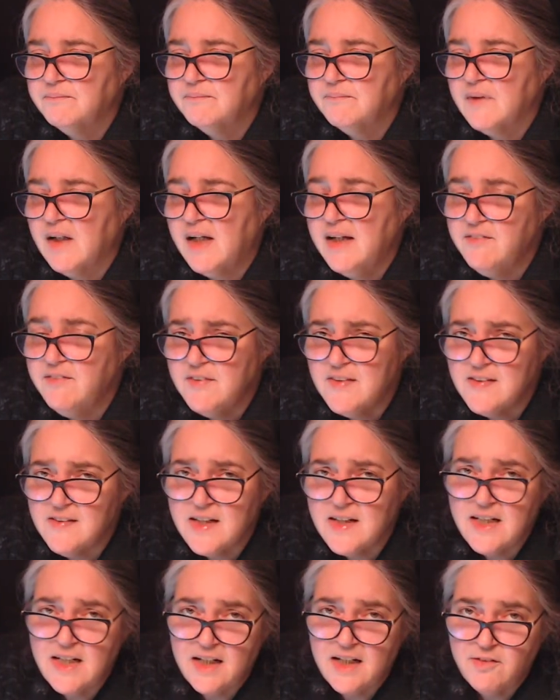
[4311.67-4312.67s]
I haven't
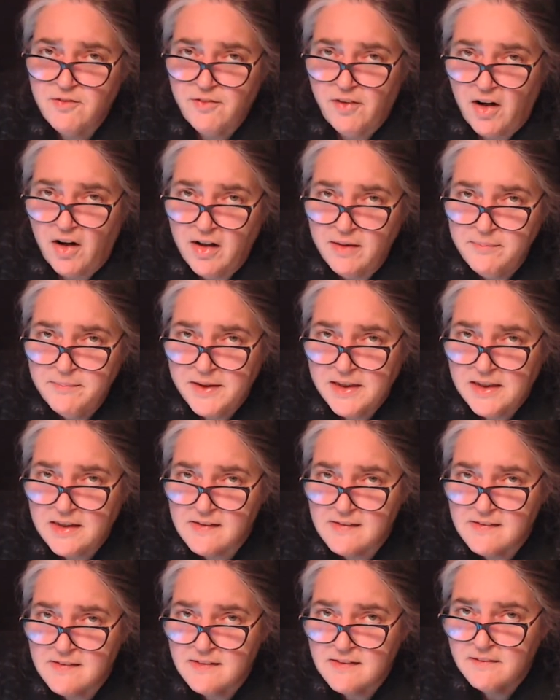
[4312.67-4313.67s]
seen any
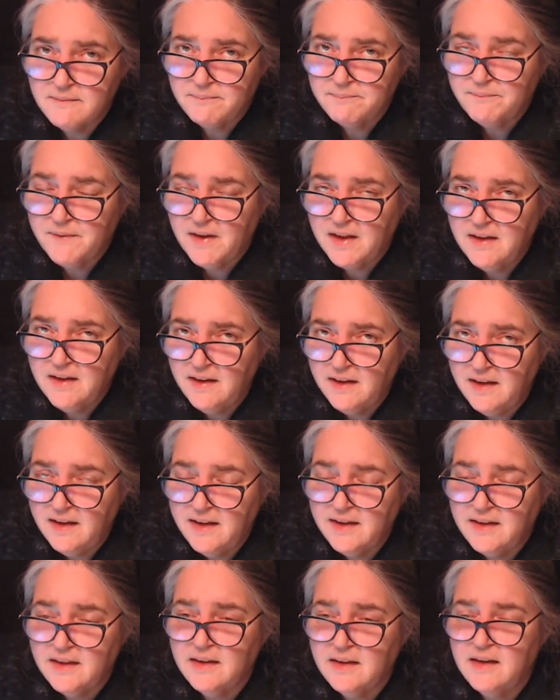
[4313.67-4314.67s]
robins. I
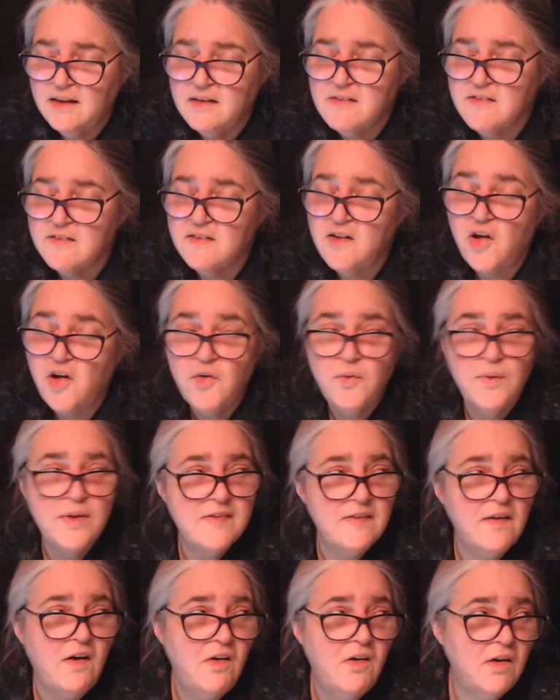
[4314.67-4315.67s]
thought the snow
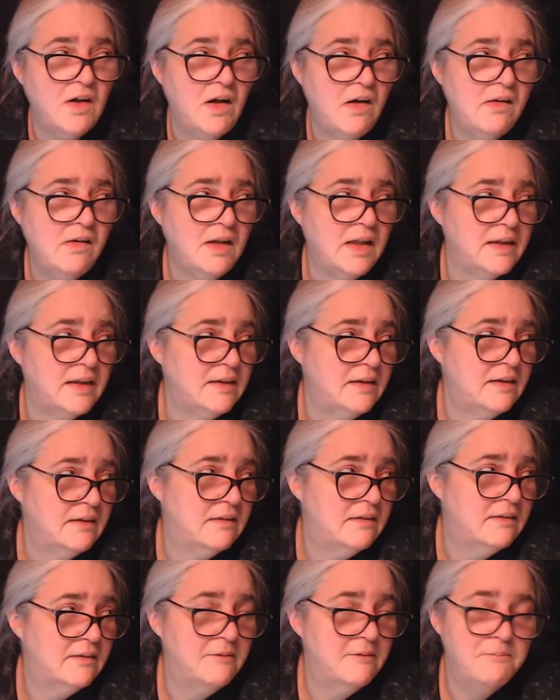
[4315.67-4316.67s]
is all gone,
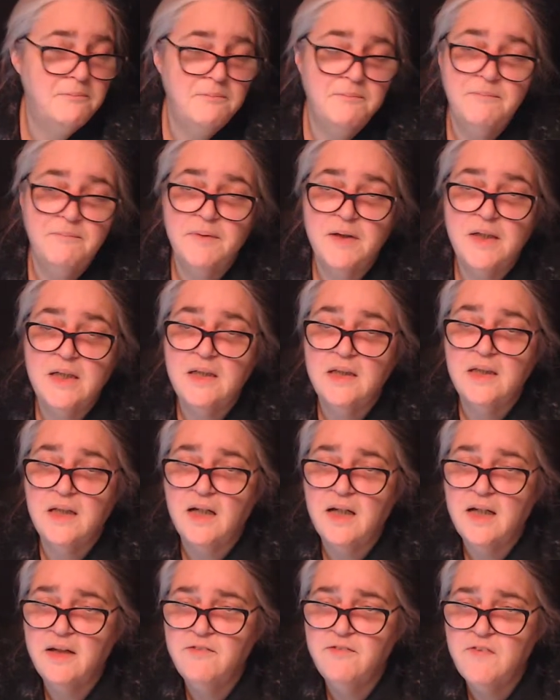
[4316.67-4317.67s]
but
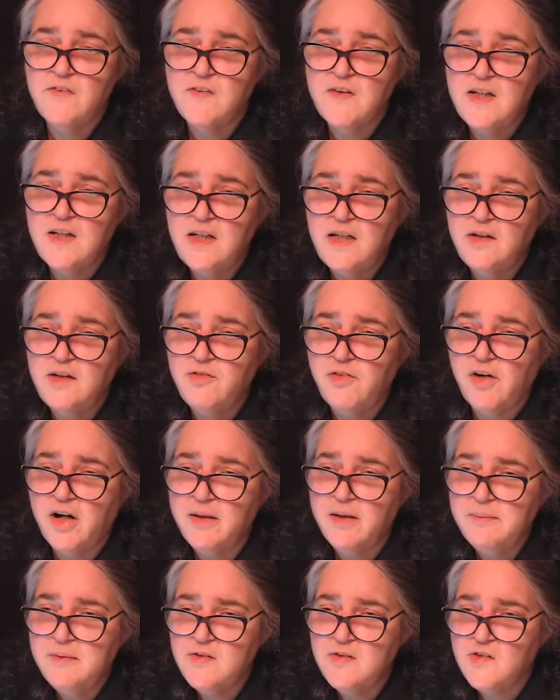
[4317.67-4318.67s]
I haven't seen any
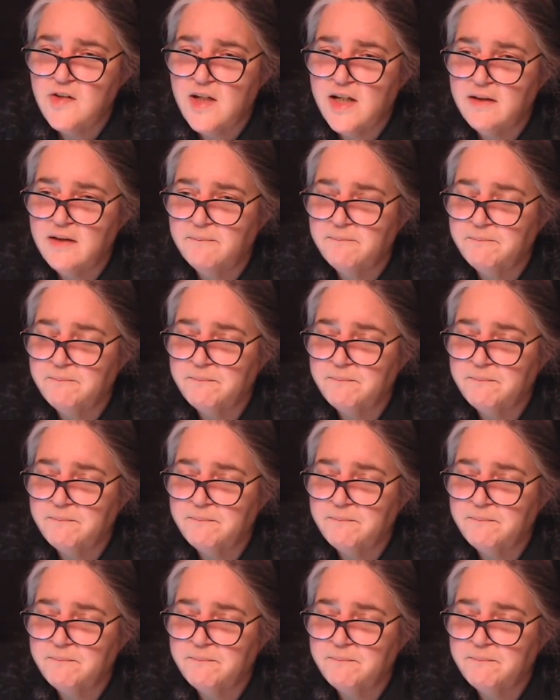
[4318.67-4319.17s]
robins yet.